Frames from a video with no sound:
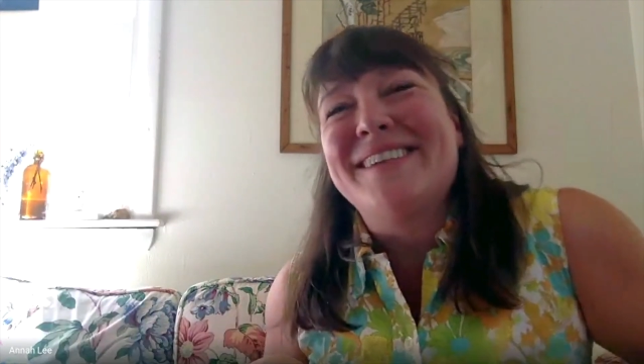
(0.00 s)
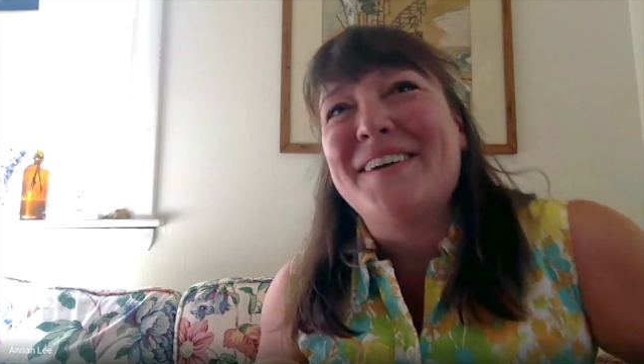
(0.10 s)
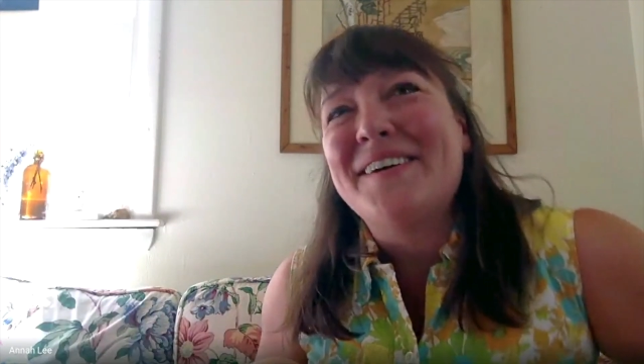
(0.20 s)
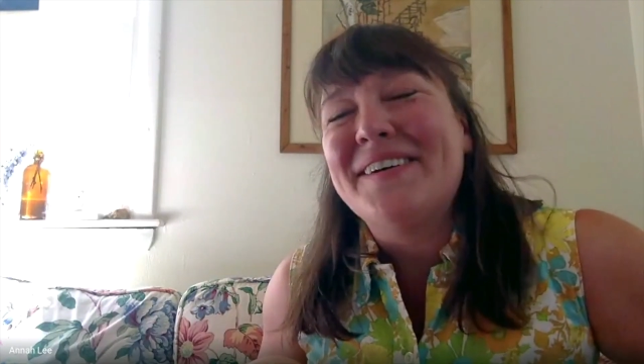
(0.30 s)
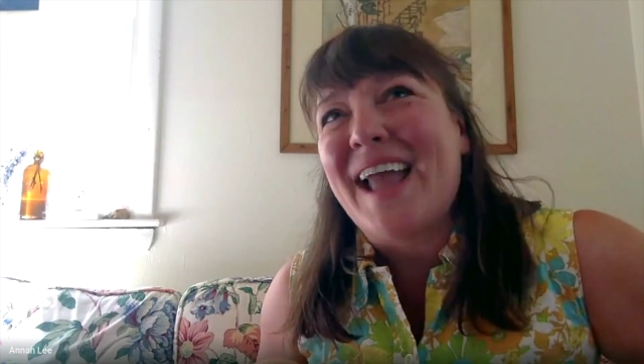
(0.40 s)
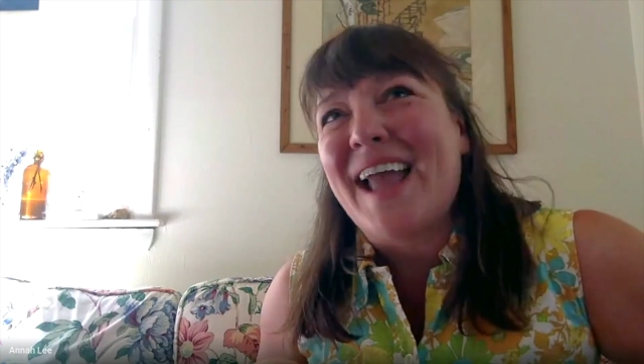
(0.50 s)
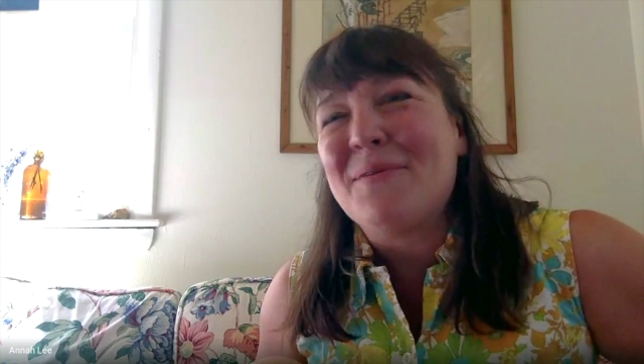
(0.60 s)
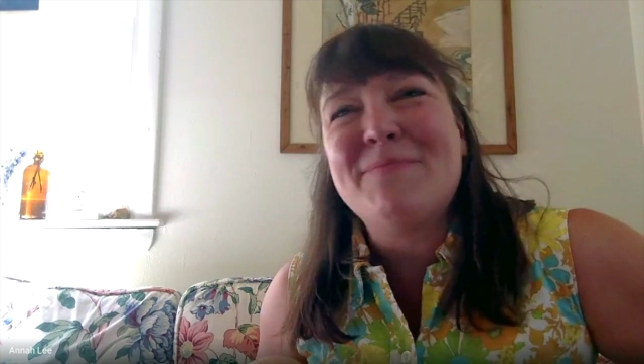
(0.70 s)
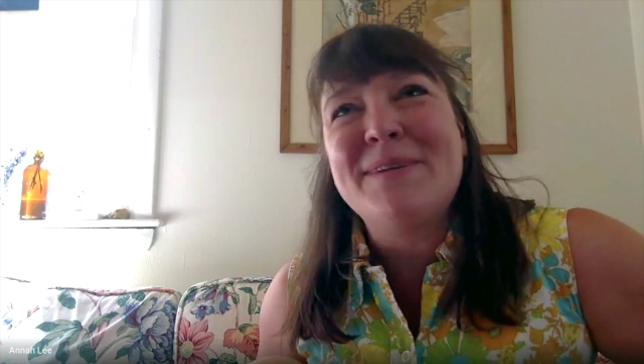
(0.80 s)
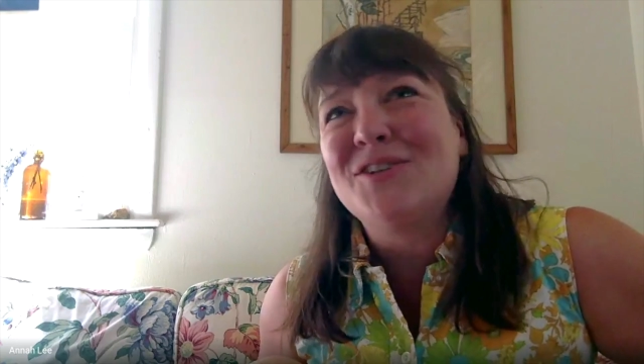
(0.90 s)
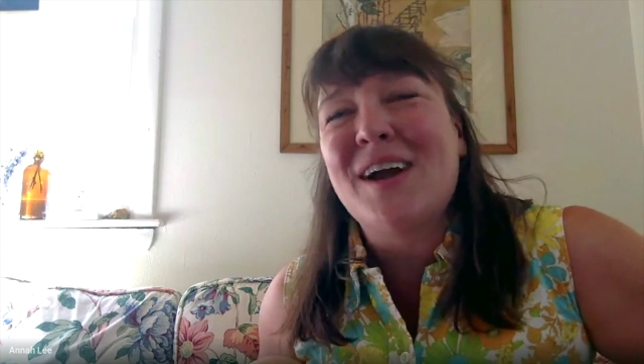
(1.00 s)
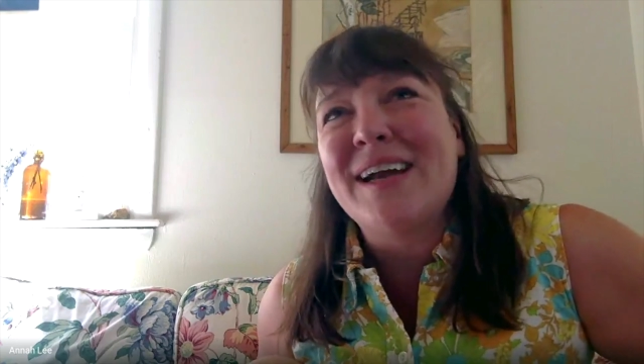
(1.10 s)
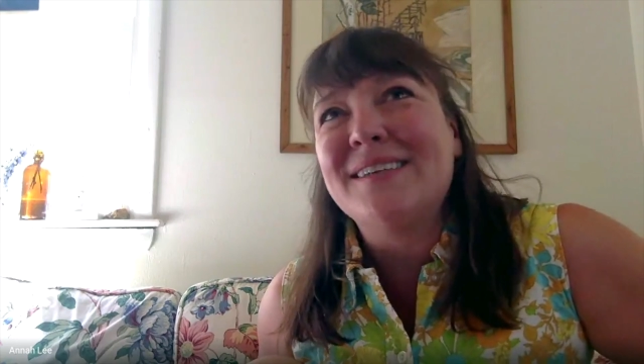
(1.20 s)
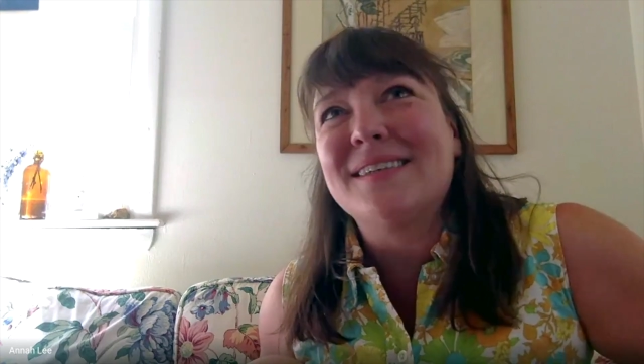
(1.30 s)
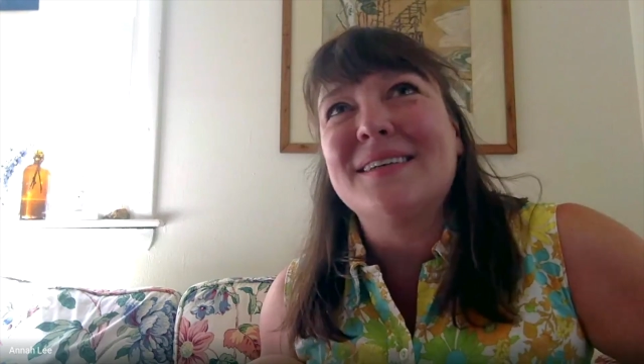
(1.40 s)
So yeah, we've been
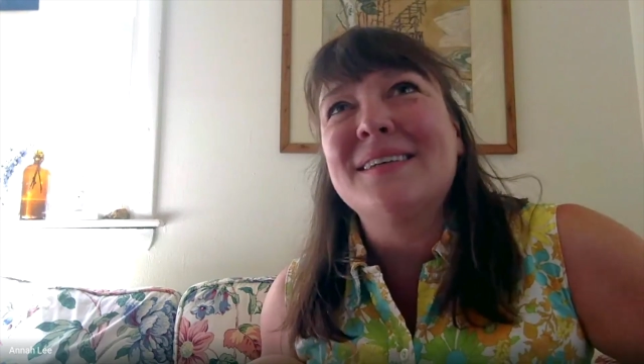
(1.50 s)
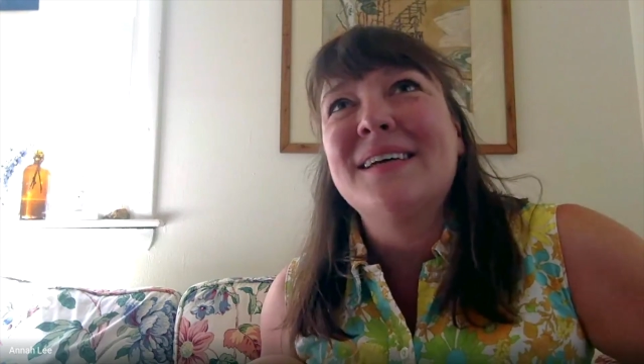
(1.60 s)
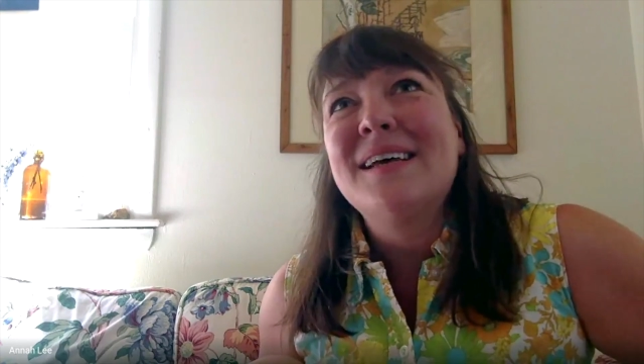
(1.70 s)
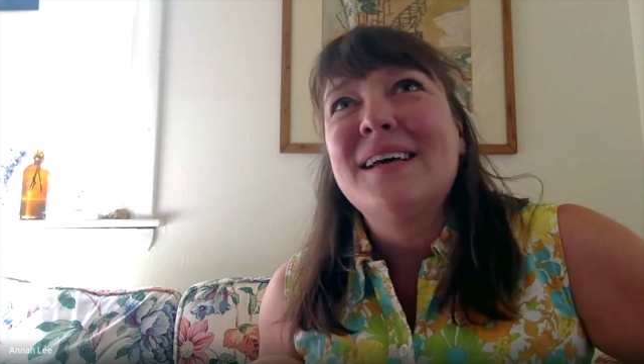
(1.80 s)
trying to